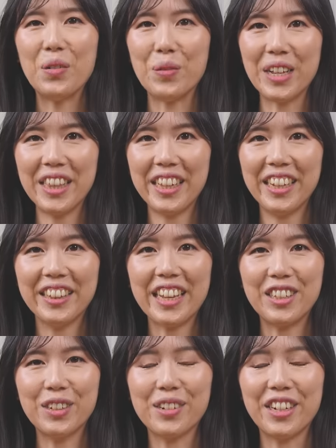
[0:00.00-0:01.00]
One thing
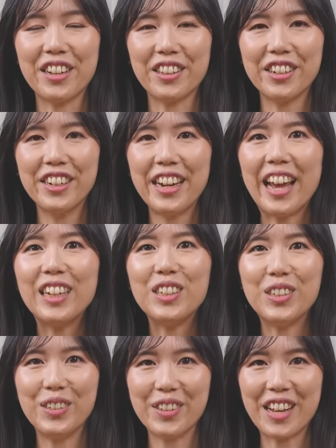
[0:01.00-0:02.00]
led to another, and
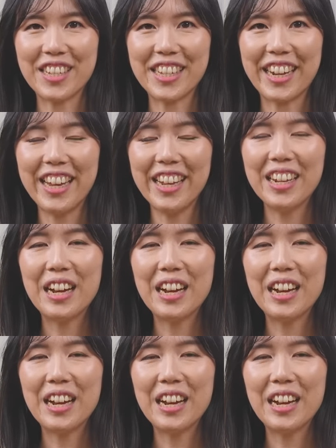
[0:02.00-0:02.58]
in 2008,